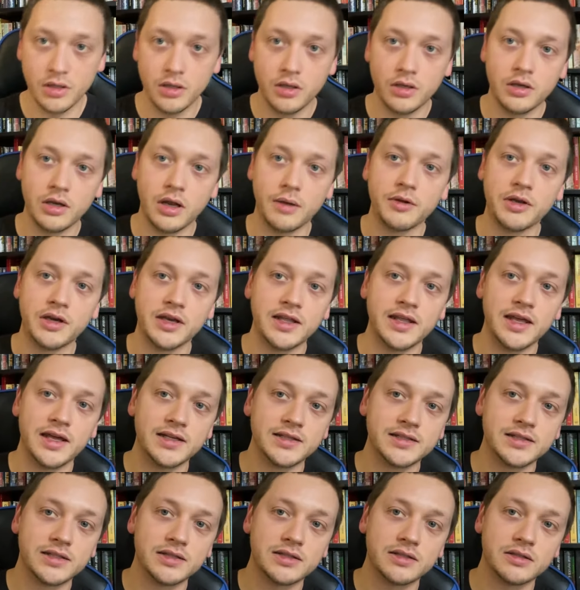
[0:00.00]
I'm going to
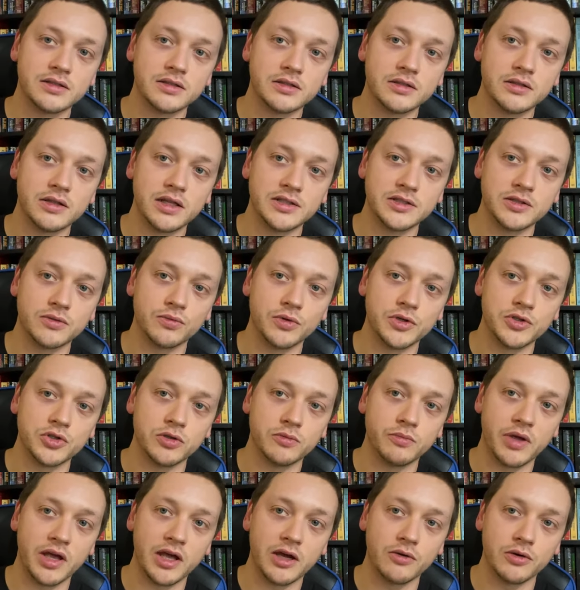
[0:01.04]
guess that's a Richard
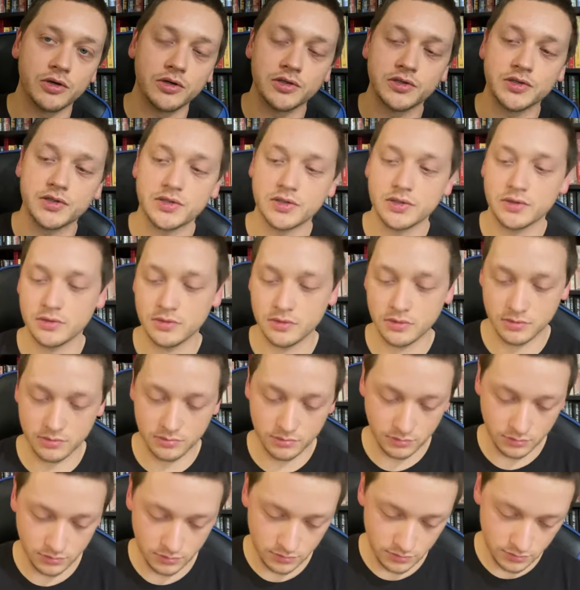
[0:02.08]
Powers
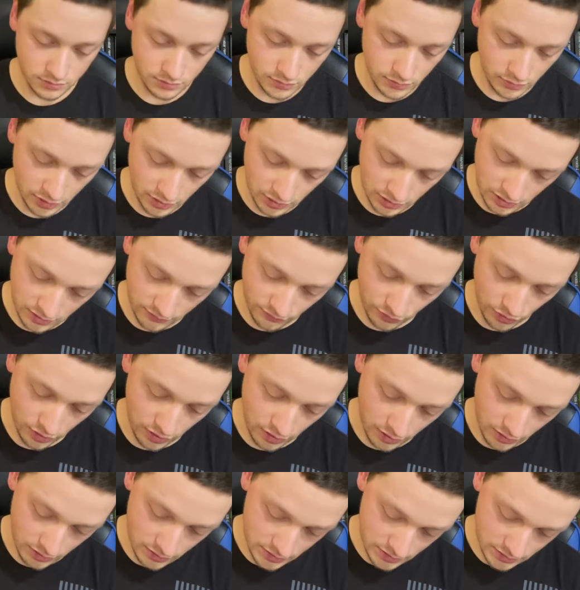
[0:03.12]
cover
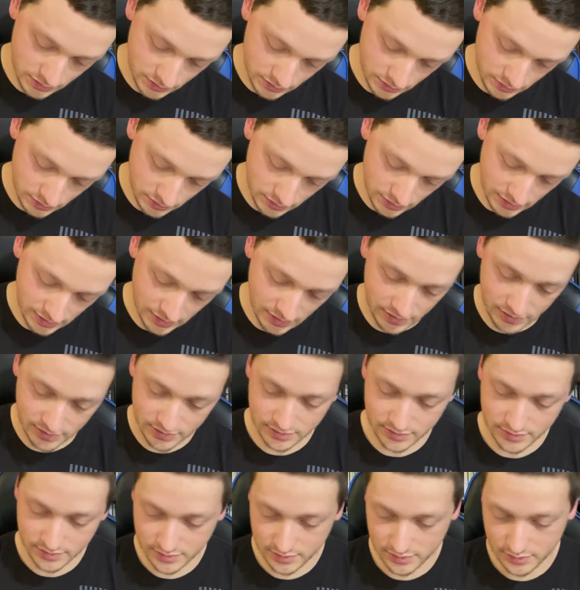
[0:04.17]
art. It
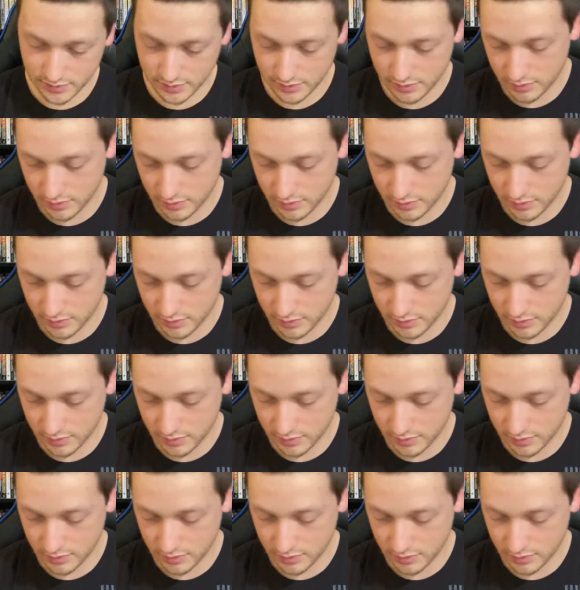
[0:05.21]
is.